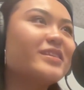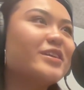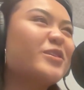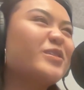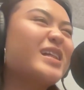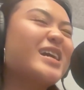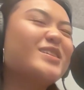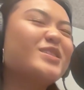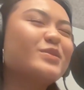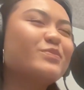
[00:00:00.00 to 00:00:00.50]
They're
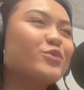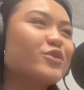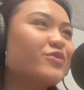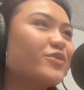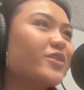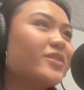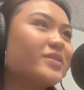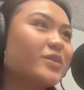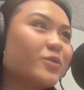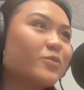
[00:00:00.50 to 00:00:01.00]
allowed mm. to move
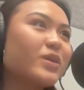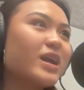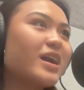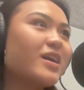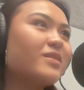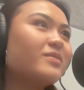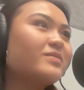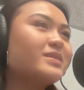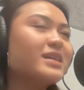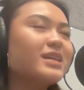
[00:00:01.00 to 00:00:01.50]
around the
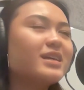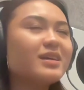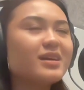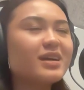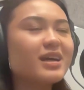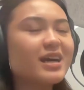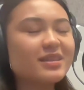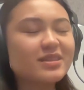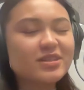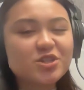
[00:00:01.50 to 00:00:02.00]
ground
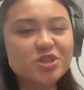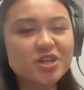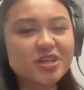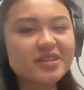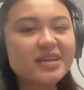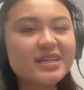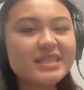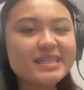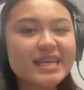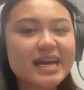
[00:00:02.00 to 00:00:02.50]
at the G,
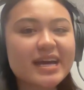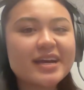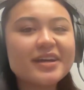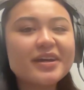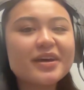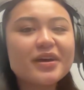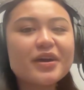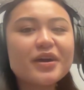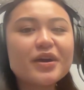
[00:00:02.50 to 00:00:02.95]
let's say.